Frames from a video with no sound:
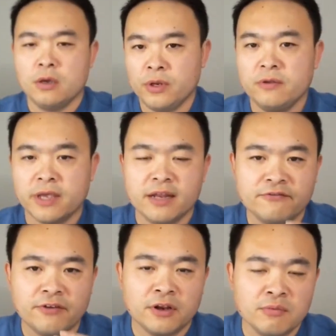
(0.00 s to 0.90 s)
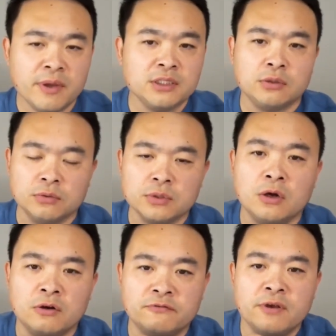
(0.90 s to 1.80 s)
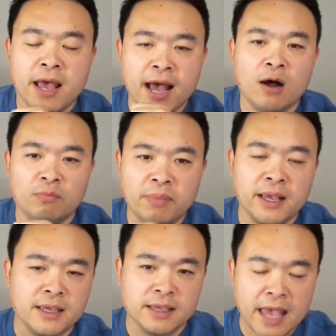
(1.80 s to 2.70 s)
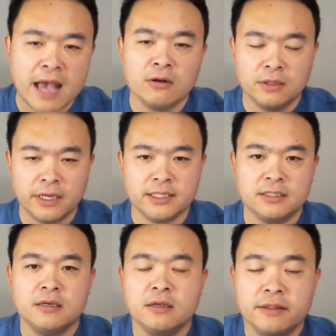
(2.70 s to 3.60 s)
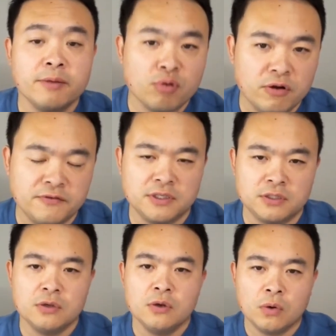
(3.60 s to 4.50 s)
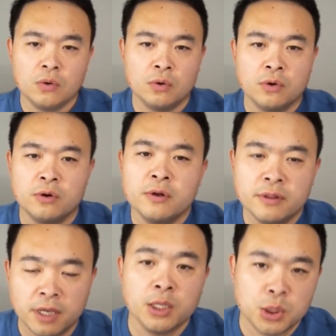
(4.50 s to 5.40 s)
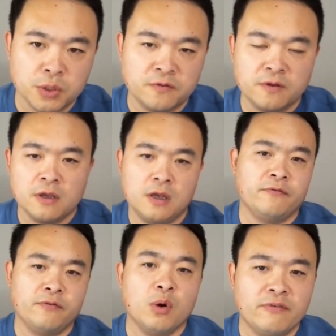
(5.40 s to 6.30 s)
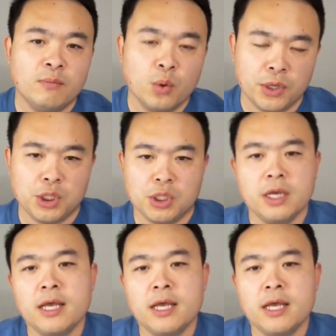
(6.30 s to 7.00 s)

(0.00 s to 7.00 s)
we need to get a fundamental of how bank calculates their profits or the interest of a mortgage.